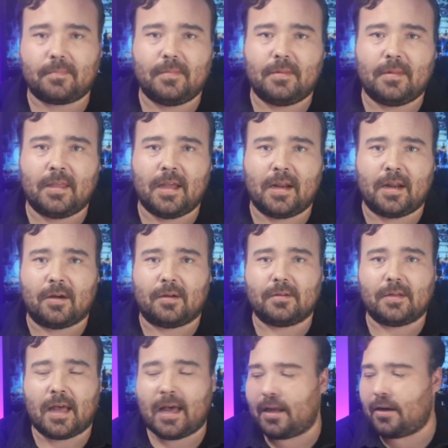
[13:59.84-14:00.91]

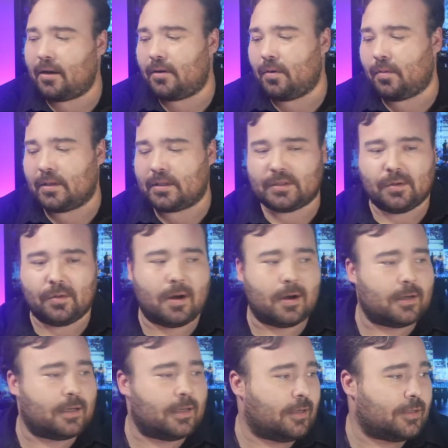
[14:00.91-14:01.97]
don't know what's so
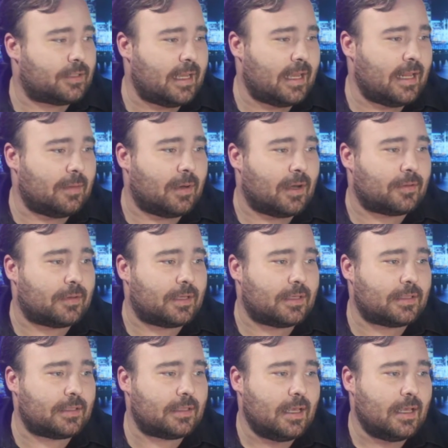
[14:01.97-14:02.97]
hard to understand about this.